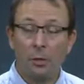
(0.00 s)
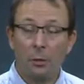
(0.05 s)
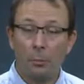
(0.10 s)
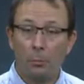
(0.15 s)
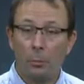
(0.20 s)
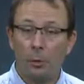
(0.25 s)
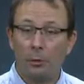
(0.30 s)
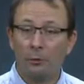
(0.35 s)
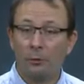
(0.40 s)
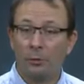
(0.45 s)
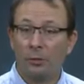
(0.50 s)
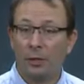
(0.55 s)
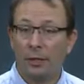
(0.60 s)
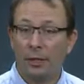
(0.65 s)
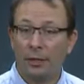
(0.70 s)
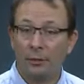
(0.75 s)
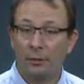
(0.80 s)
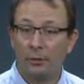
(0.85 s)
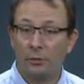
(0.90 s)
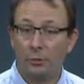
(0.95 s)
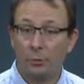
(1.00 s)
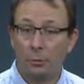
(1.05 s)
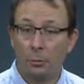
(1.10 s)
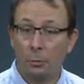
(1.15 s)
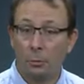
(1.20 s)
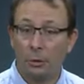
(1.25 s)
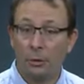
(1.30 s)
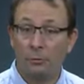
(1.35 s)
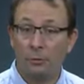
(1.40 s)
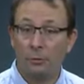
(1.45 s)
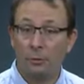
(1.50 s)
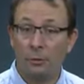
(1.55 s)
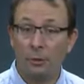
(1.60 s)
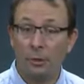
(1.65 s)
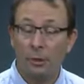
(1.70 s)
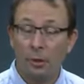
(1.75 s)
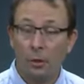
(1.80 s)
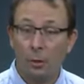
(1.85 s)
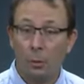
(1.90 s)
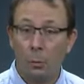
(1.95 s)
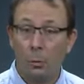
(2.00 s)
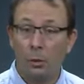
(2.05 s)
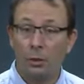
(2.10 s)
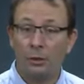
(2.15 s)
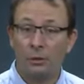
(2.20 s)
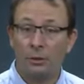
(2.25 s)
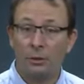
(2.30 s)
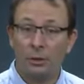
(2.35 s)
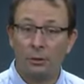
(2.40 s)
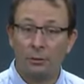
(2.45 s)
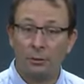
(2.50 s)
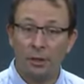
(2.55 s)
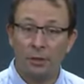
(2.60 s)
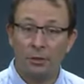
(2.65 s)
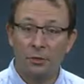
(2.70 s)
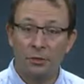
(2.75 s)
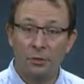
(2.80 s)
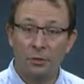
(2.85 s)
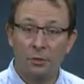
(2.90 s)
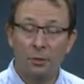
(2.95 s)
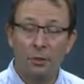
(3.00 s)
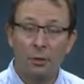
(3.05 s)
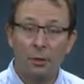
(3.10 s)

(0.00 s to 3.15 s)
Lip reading: moderate cuts or even a worse situation